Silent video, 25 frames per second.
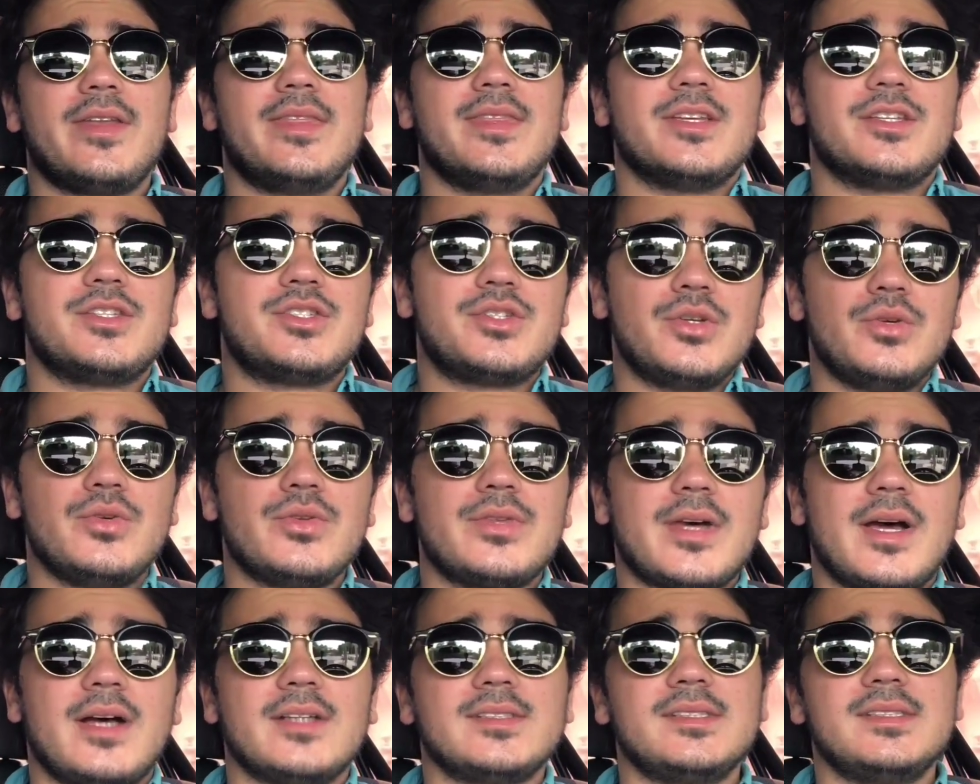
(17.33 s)
in the
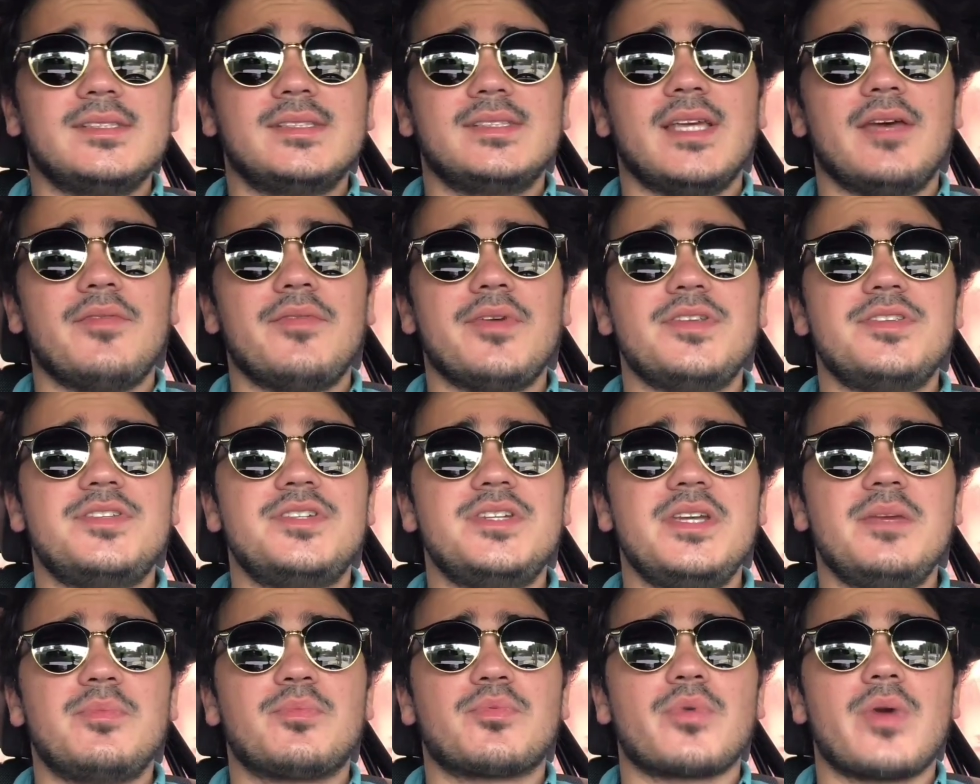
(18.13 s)
2007
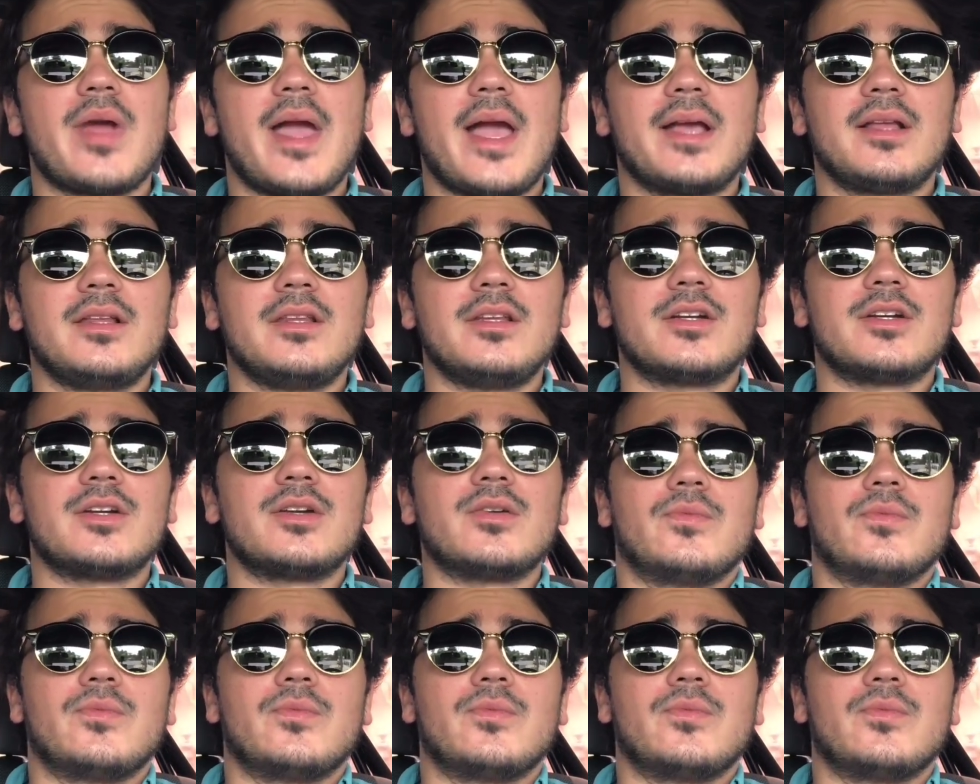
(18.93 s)
Jeep Wrangler